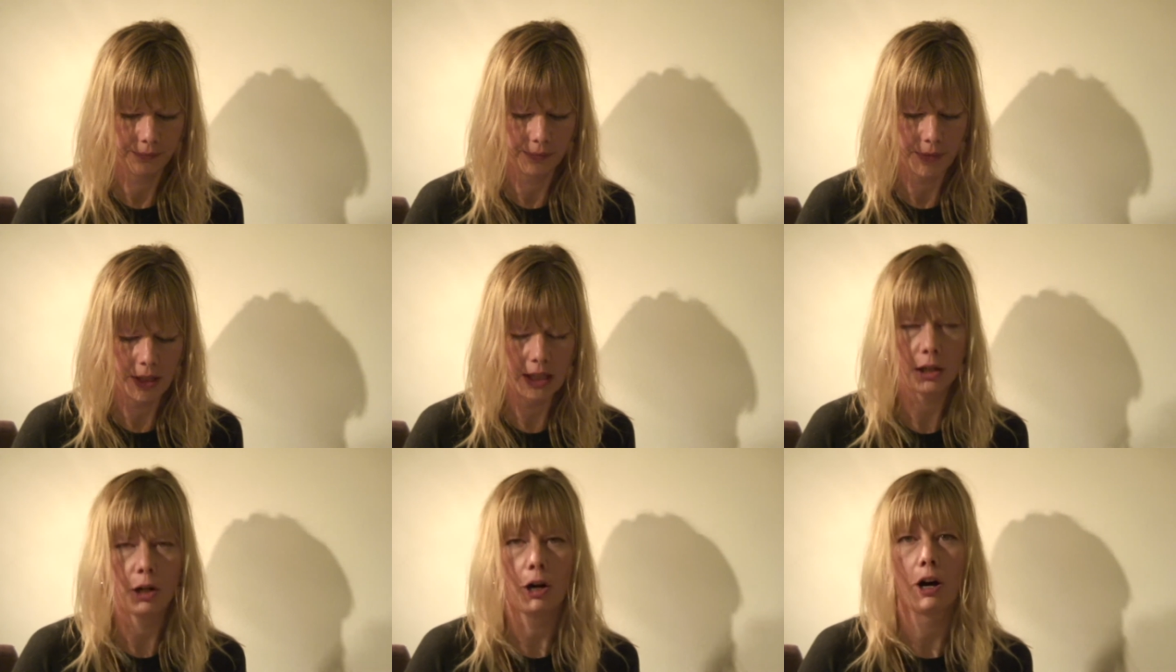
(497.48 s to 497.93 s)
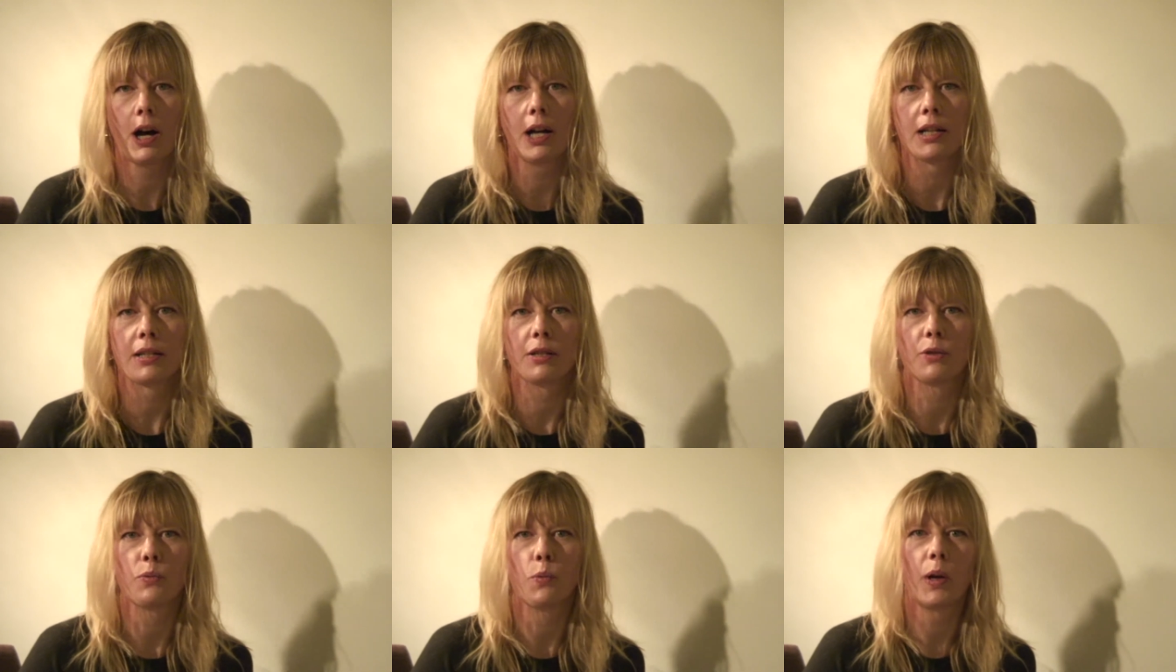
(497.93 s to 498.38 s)
It
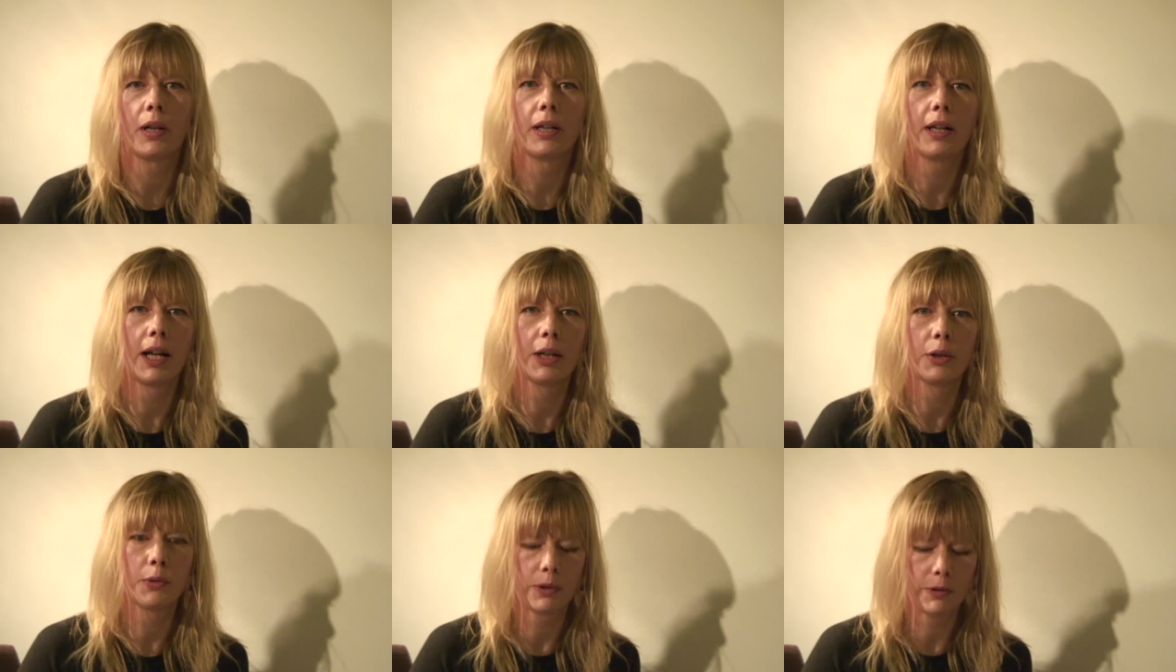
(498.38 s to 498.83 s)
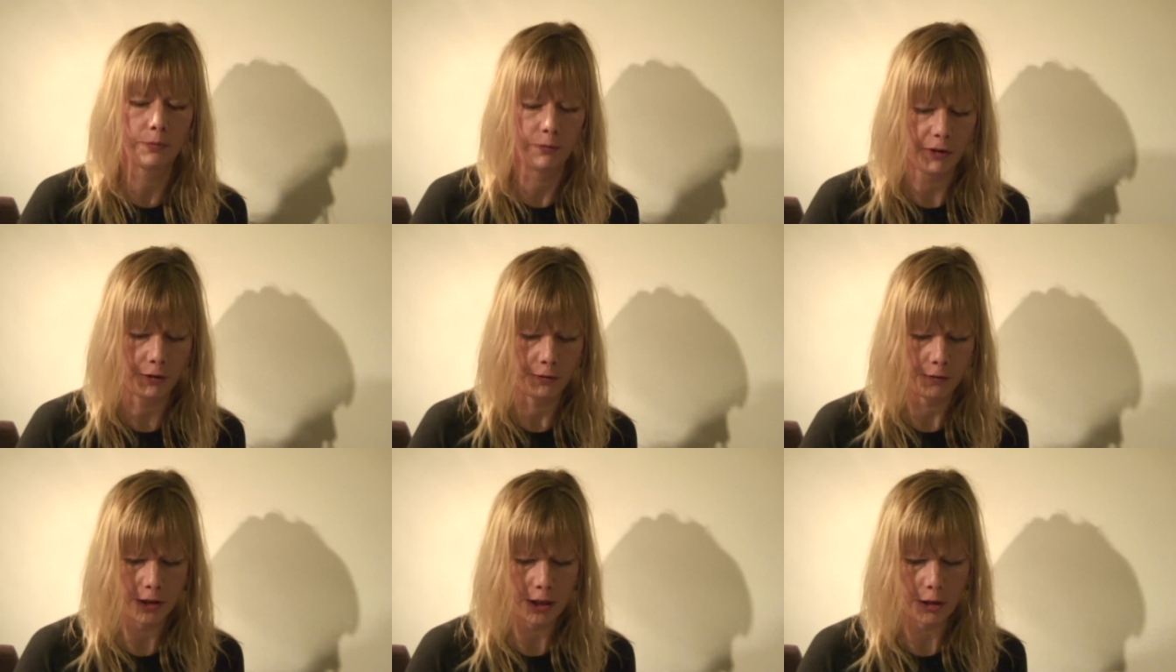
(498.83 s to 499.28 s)
cost
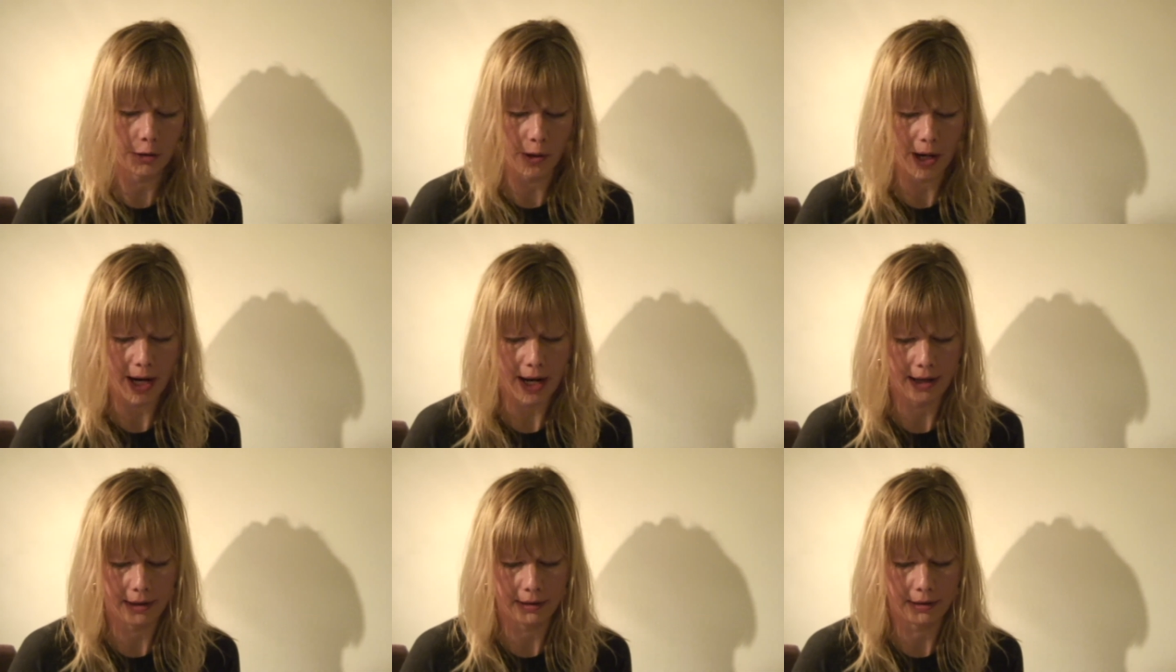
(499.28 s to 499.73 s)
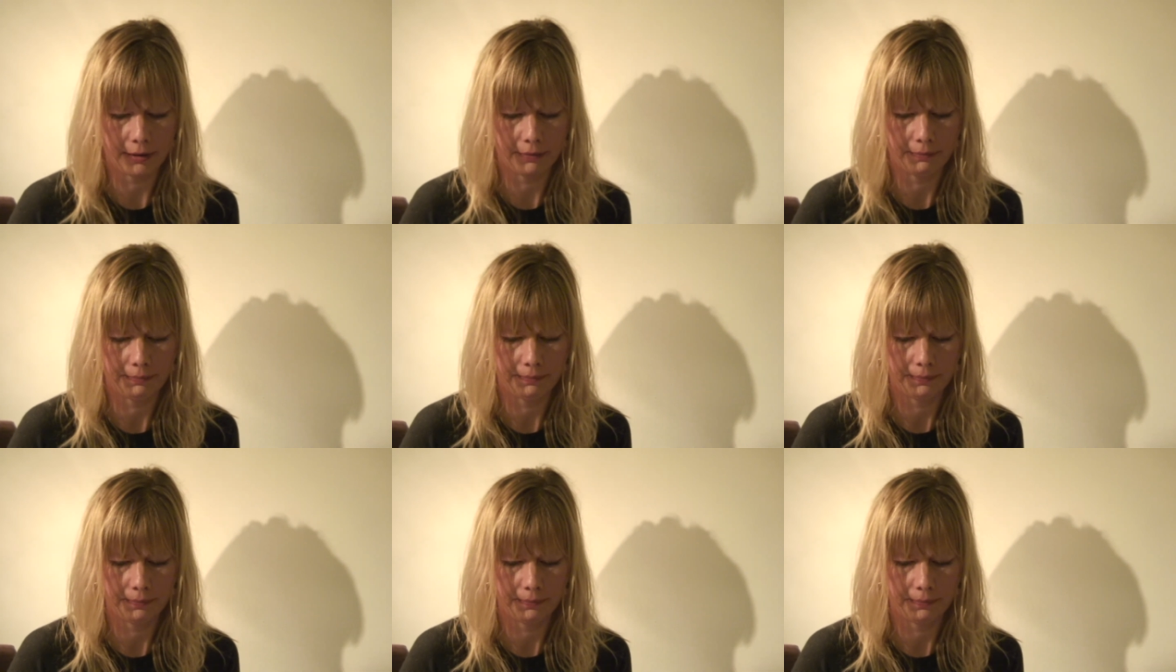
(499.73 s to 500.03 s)
$150 grand.